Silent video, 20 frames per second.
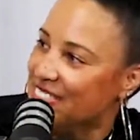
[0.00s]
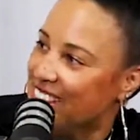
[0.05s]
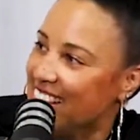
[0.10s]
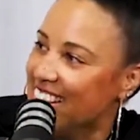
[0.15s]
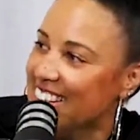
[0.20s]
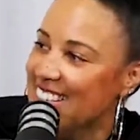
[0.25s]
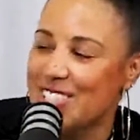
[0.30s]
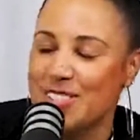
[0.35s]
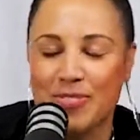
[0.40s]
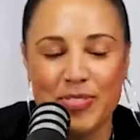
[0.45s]

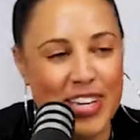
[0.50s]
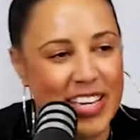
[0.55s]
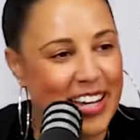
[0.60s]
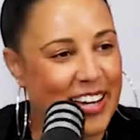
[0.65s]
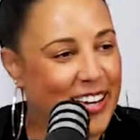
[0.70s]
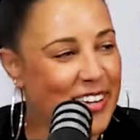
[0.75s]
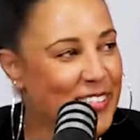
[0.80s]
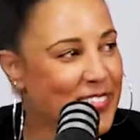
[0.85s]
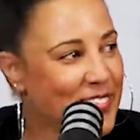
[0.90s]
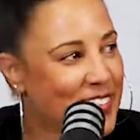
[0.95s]
fellas, we
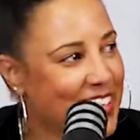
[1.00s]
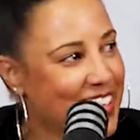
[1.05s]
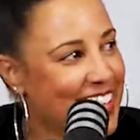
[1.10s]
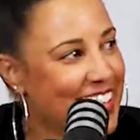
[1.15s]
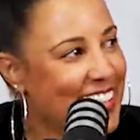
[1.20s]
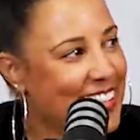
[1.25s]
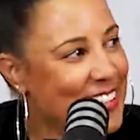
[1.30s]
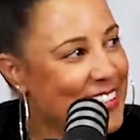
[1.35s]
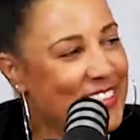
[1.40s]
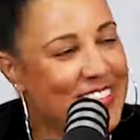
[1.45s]
are
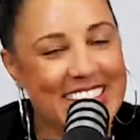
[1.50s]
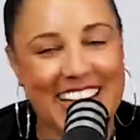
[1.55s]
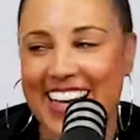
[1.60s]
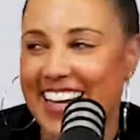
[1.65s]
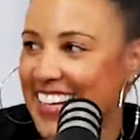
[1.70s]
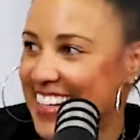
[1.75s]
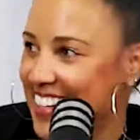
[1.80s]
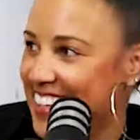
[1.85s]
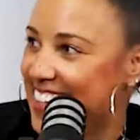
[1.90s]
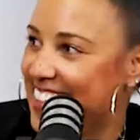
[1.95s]

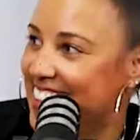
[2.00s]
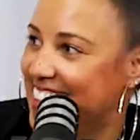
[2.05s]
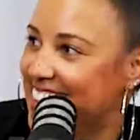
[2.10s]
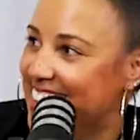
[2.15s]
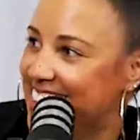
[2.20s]
reunited.